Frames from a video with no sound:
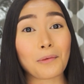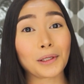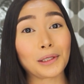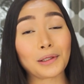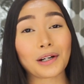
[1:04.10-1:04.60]

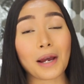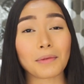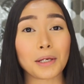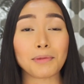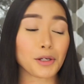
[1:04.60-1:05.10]
what look I'm
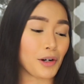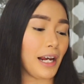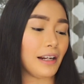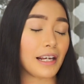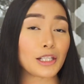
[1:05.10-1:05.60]
going to be
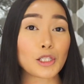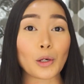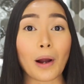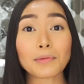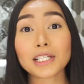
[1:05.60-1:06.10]
creating,
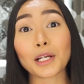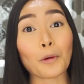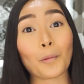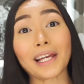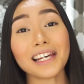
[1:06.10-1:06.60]
so I'm just going
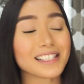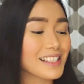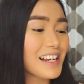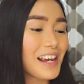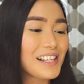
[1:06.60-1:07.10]
to wing
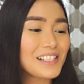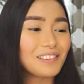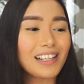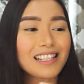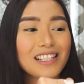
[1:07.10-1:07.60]
it. So
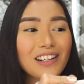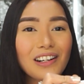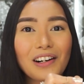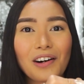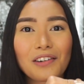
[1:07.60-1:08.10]
let's
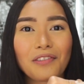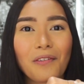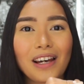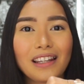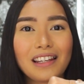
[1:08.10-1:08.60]
start it off
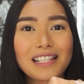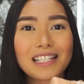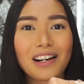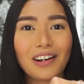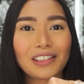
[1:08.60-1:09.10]
with
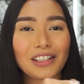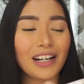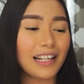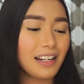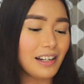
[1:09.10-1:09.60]
this color
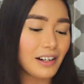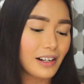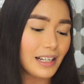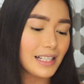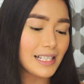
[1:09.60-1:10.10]
right
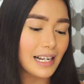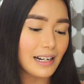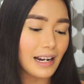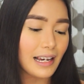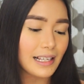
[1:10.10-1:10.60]
here. It's
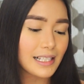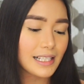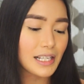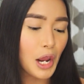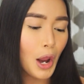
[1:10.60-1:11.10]
a
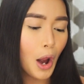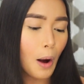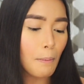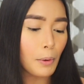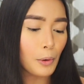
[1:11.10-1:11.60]
nice
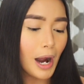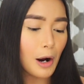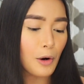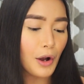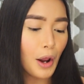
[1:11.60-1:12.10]

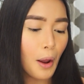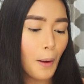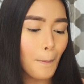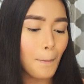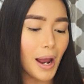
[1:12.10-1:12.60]
brown
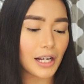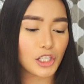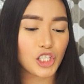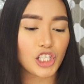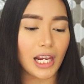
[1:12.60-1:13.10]

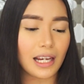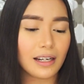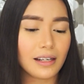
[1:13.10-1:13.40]
matte shade.